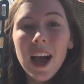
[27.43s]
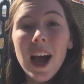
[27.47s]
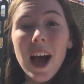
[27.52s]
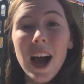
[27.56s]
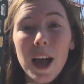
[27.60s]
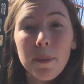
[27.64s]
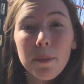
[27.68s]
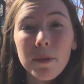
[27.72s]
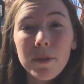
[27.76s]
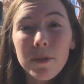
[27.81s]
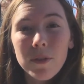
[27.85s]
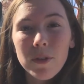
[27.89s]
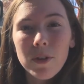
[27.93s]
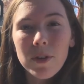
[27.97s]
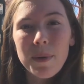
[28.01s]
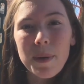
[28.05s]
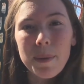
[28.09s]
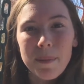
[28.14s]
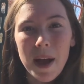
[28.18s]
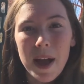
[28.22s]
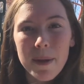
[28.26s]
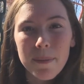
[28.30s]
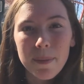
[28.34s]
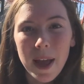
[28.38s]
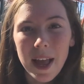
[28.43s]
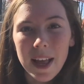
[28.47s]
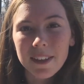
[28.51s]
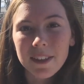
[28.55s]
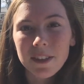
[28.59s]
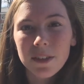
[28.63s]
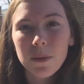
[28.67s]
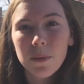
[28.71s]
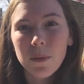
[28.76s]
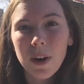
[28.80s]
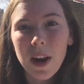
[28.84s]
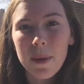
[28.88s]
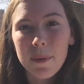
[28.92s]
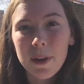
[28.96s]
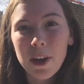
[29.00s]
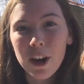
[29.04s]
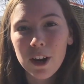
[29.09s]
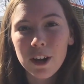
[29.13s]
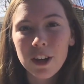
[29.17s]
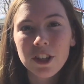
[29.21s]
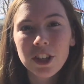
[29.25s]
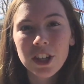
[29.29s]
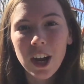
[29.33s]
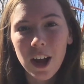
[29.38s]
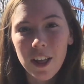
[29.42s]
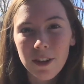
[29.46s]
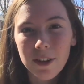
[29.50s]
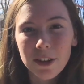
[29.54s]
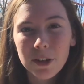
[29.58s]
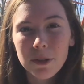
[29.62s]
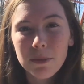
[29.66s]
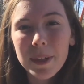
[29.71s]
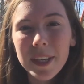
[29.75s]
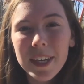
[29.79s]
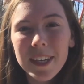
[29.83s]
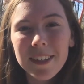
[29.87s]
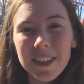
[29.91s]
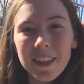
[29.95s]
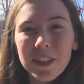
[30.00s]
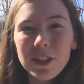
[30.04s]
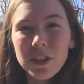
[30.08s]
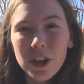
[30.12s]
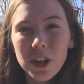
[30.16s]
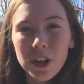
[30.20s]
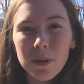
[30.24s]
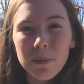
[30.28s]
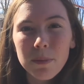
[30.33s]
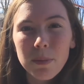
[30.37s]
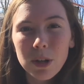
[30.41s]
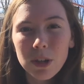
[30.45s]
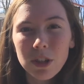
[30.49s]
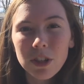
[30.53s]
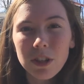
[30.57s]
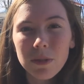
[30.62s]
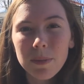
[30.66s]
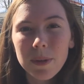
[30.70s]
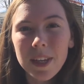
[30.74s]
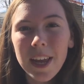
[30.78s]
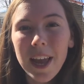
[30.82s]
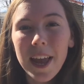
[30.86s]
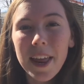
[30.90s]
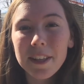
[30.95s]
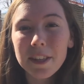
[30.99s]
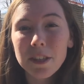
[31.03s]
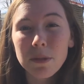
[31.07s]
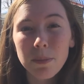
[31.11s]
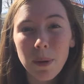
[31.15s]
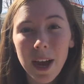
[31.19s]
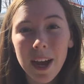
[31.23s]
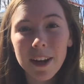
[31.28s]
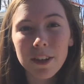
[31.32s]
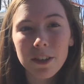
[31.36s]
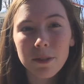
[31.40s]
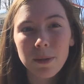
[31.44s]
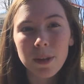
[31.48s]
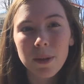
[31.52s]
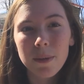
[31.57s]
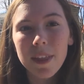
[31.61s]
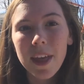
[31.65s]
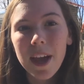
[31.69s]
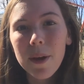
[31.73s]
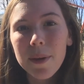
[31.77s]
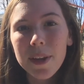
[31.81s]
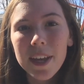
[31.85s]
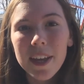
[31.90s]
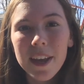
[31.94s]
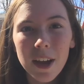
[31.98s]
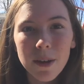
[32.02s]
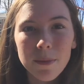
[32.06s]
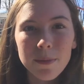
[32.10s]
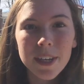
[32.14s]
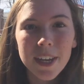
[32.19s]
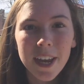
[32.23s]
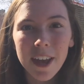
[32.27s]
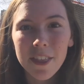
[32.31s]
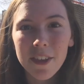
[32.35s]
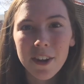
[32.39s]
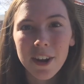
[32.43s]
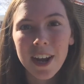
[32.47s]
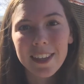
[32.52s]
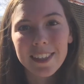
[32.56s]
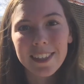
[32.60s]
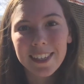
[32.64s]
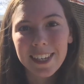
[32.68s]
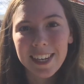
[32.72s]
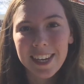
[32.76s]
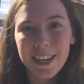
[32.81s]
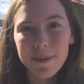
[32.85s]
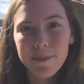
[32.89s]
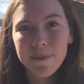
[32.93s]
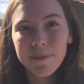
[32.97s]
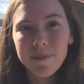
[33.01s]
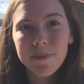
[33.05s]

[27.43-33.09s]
I perform at my best when I'm encouraging others because it in turn pushes me and inspires me with how we can come together as a team.